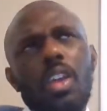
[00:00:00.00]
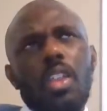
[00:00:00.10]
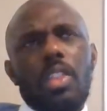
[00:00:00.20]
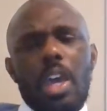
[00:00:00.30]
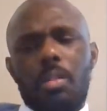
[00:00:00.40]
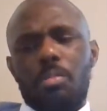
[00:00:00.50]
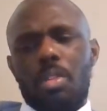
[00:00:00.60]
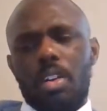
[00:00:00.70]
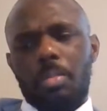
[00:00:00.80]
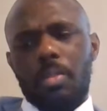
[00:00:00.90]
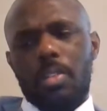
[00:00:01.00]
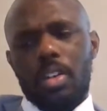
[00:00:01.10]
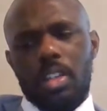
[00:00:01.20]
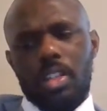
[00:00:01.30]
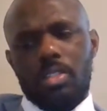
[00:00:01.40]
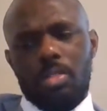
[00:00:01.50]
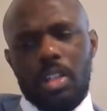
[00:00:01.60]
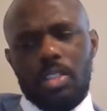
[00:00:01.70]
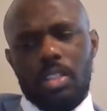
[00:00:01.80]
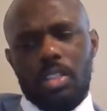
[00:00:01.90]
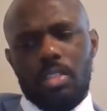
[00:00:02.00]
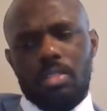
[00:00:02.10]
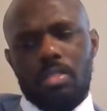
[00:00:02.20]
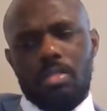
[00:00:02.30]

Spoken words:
that brought up a very interesting